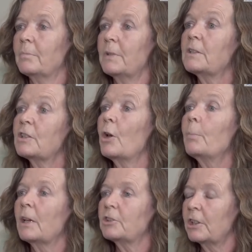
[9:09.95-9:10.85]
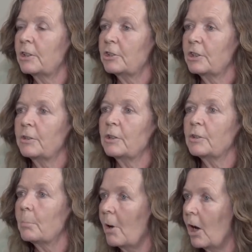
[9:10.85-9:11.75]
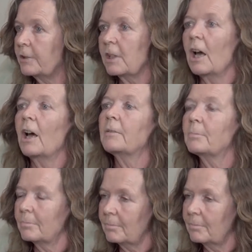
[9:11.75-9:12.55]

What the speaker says: there's so much energy that the mind can't,